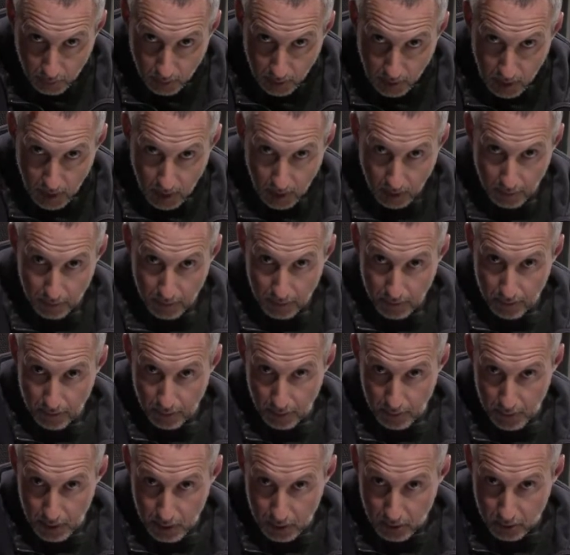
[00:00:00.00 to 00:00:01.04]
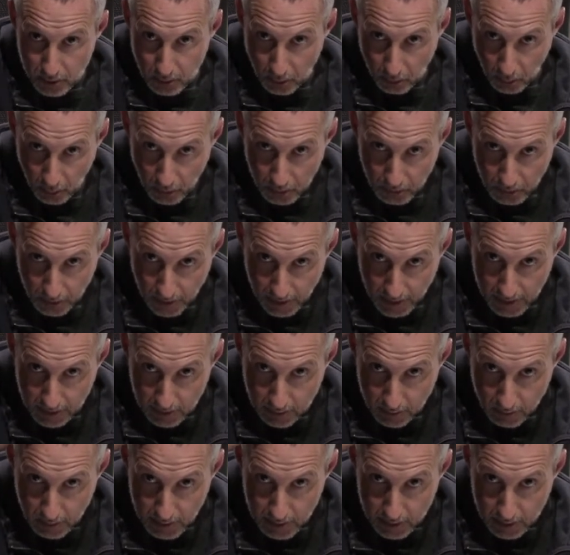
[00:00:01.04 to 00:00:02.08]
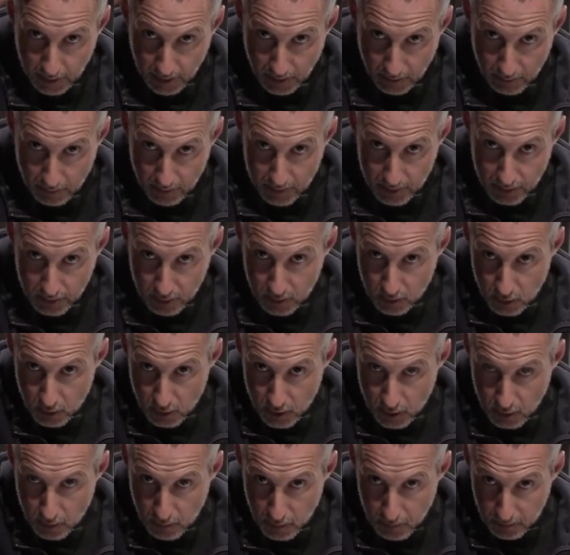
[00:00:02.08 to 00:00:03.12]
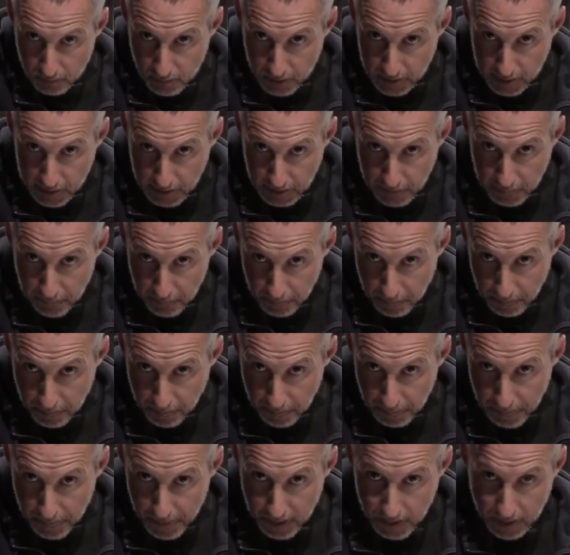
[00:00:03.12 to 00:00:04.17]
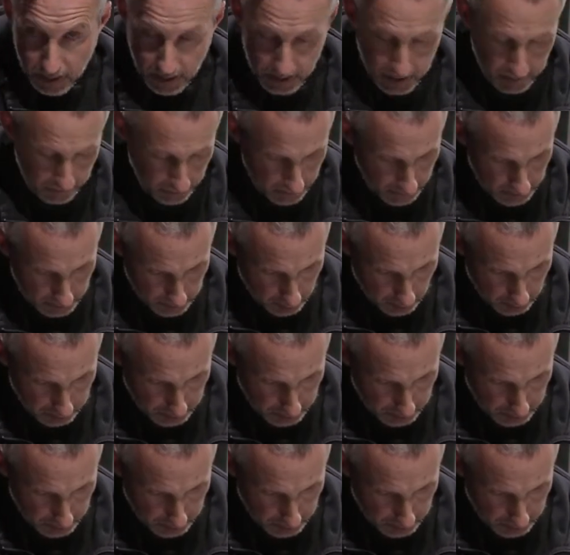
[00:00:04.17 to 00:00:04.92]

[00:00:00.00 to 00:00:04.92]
love from its source to enter into every single human being. Okay, that's your